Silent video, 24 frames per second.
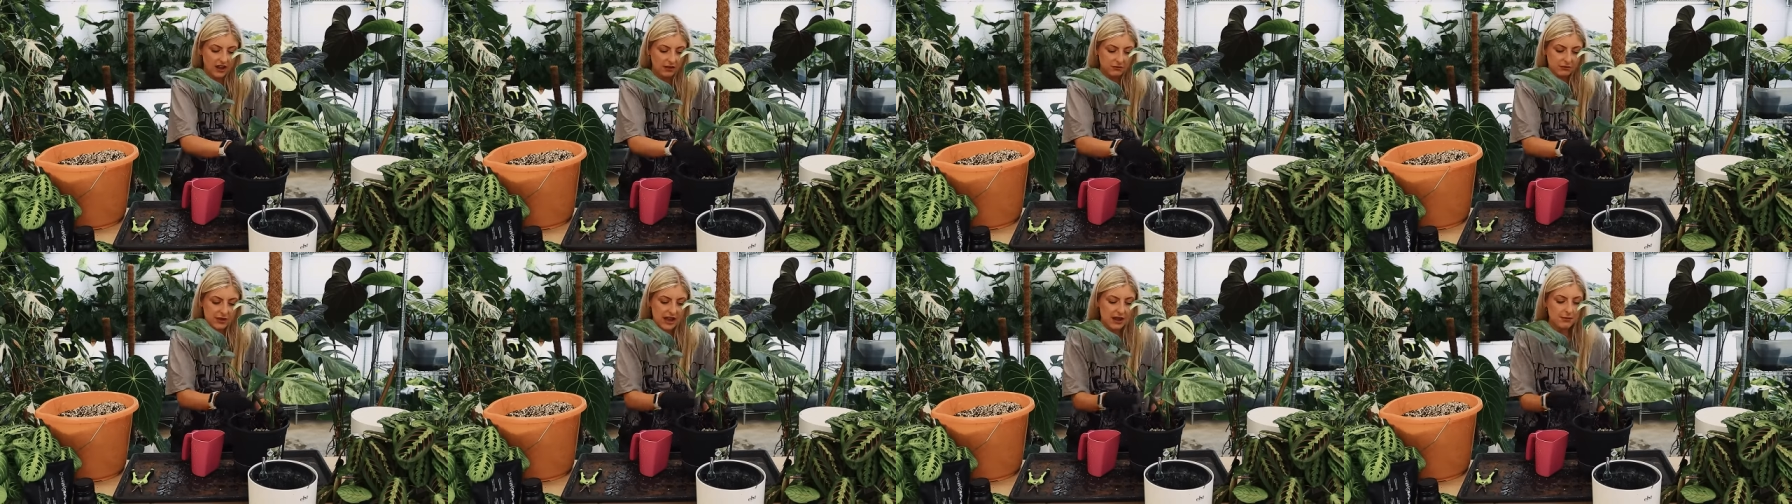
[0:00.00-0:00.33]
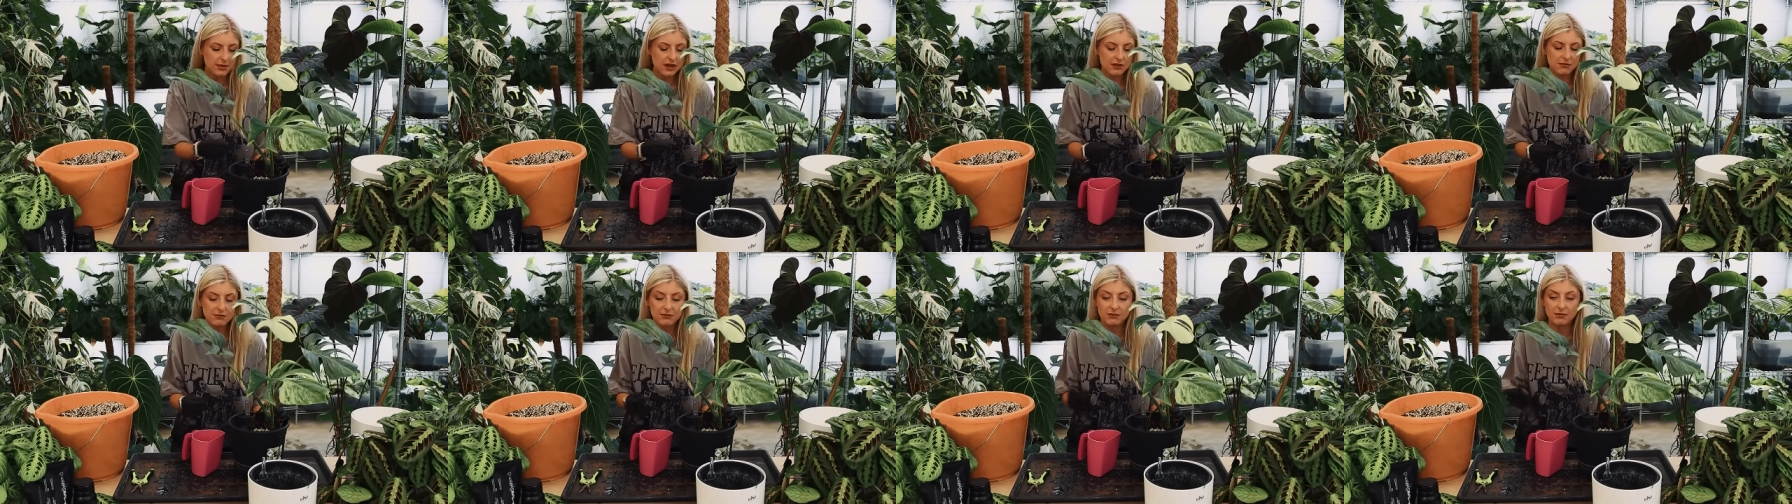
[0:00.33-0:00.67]

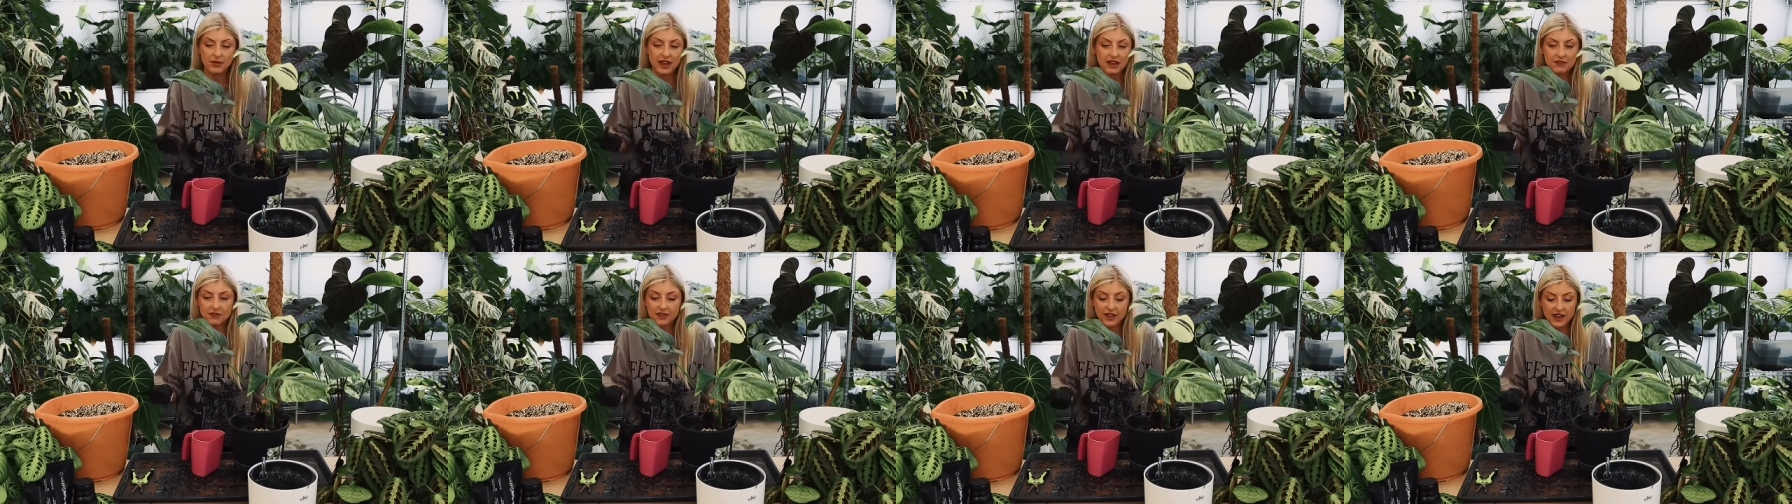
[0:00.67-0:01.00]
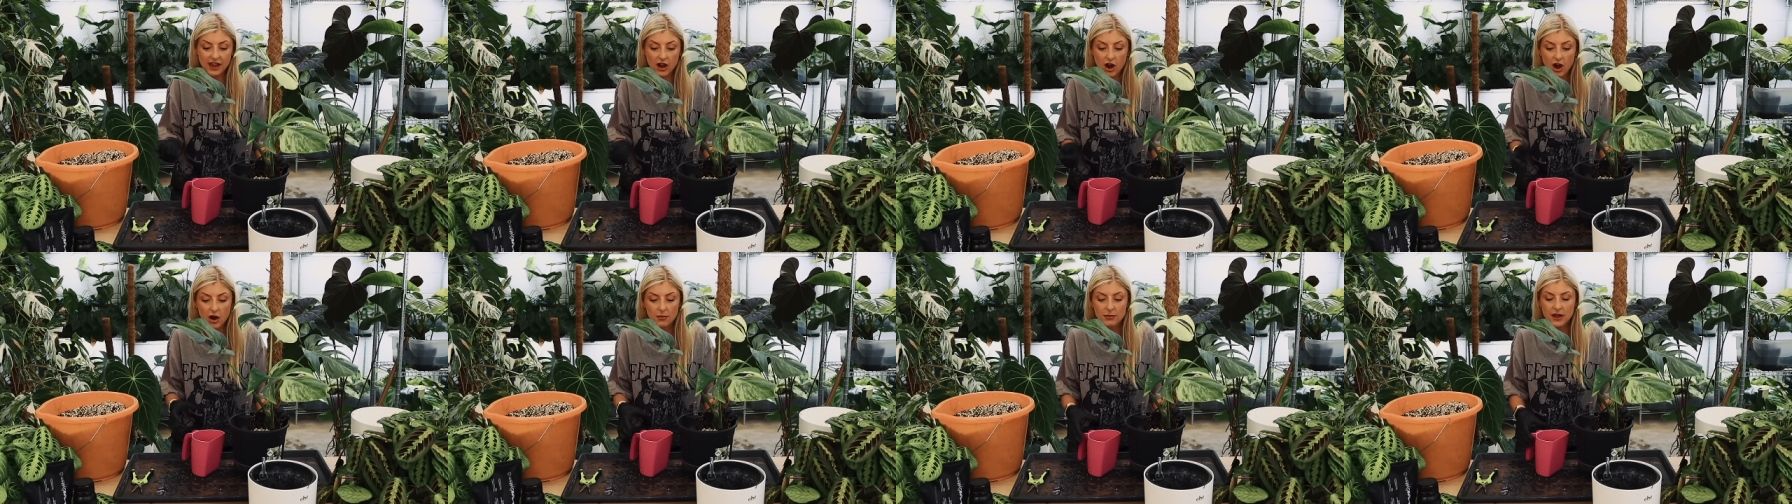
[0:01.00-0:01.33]
Maybe if
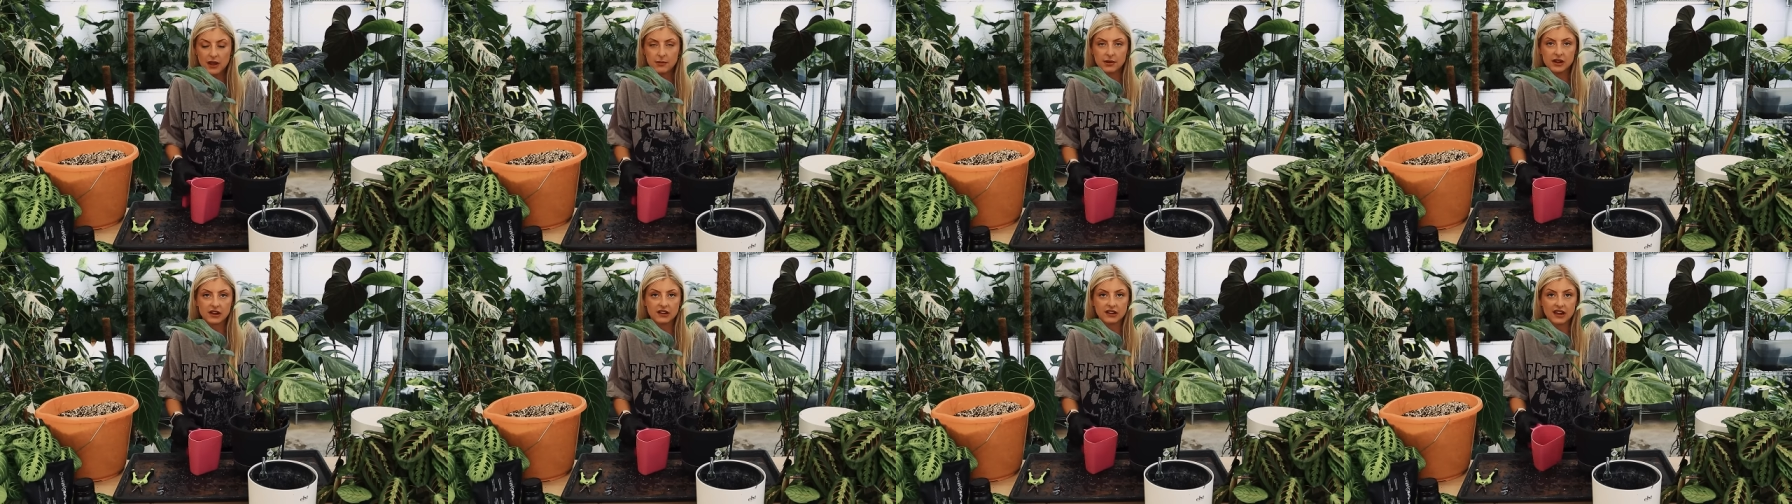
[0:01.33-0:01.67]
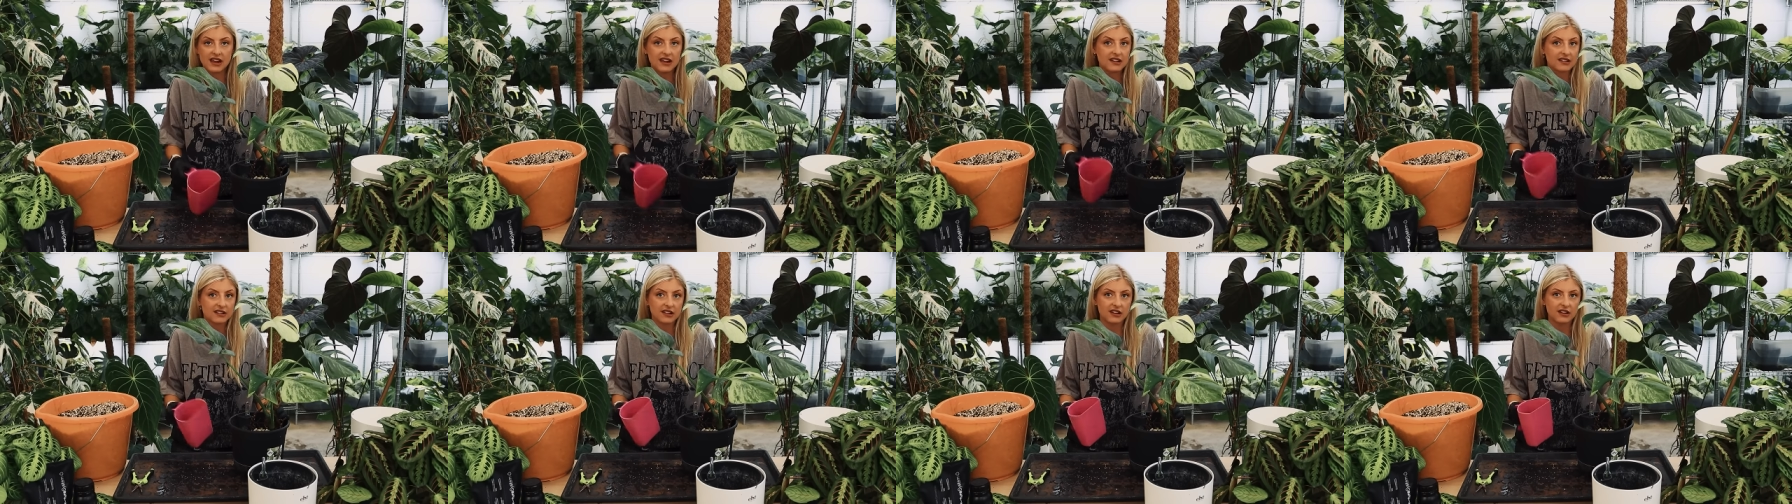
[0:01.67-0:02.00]
they are, maybe it
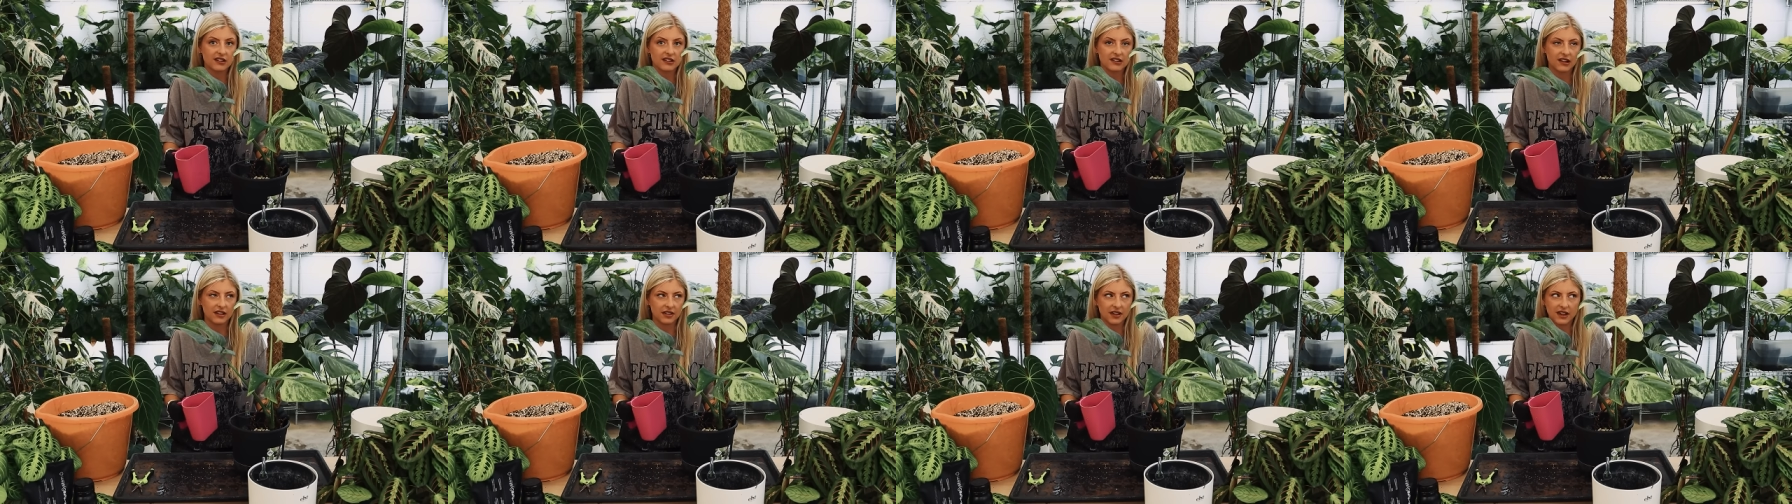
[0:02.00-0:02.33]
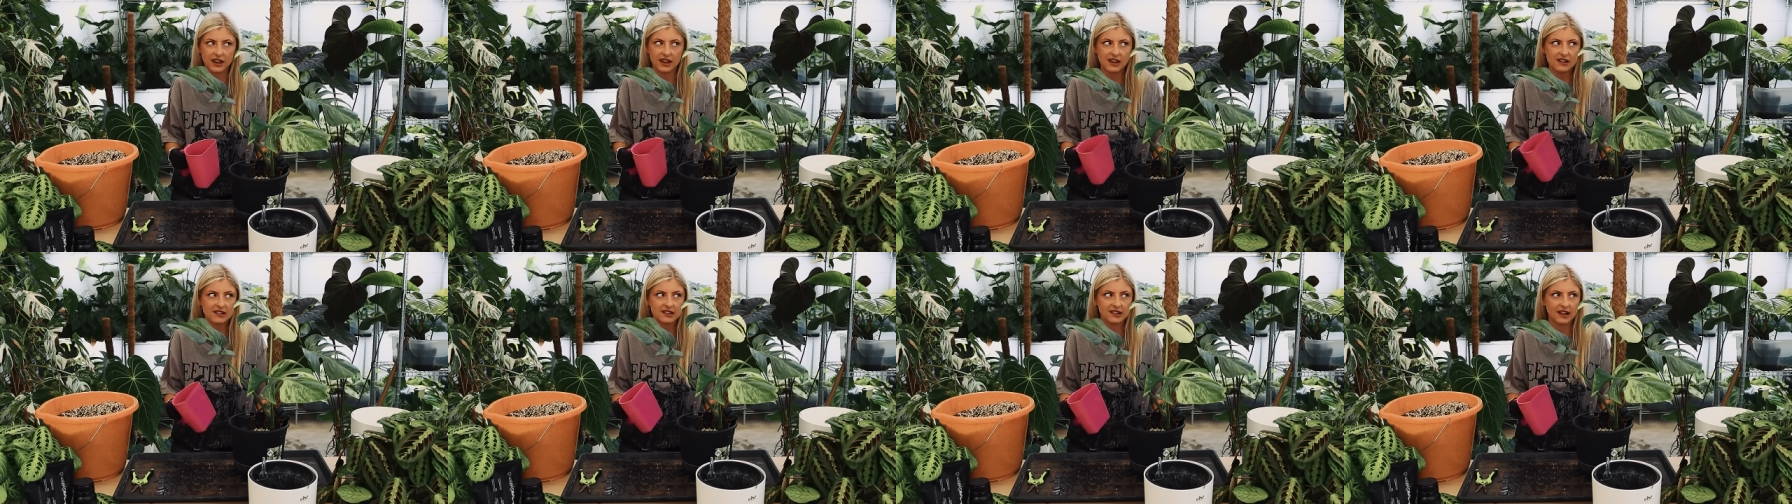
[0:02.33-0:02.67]
is because I
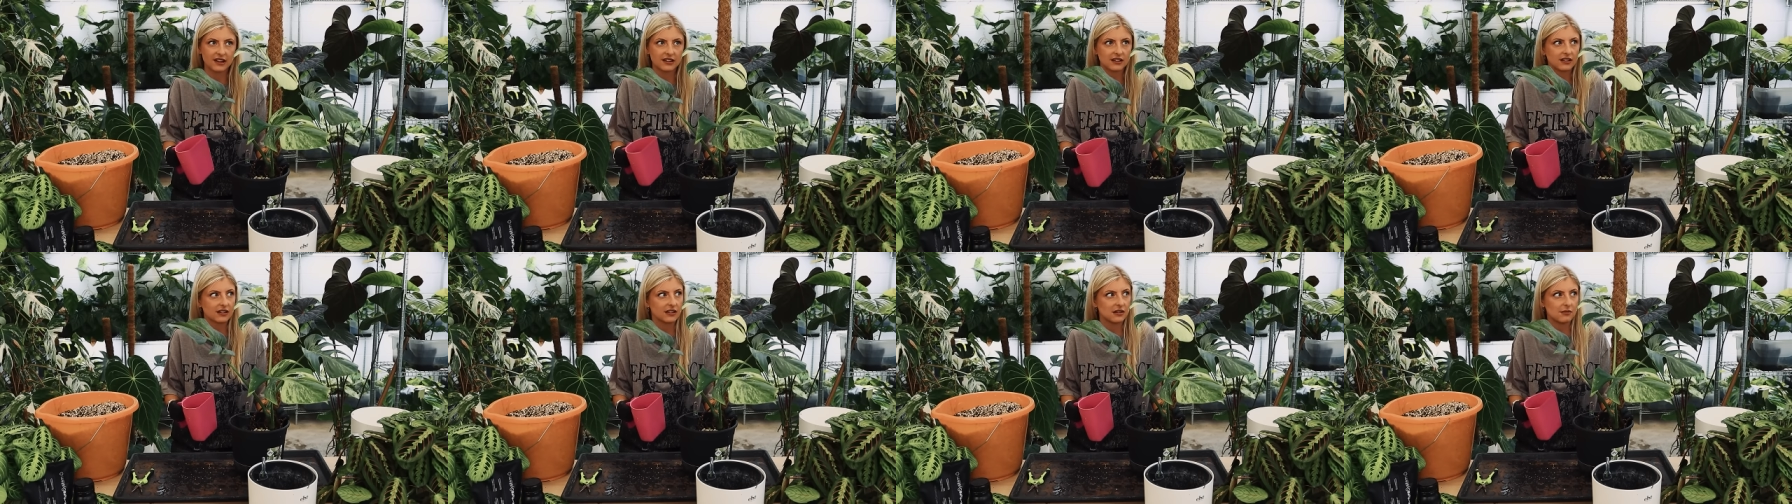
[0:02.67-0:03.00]
think he said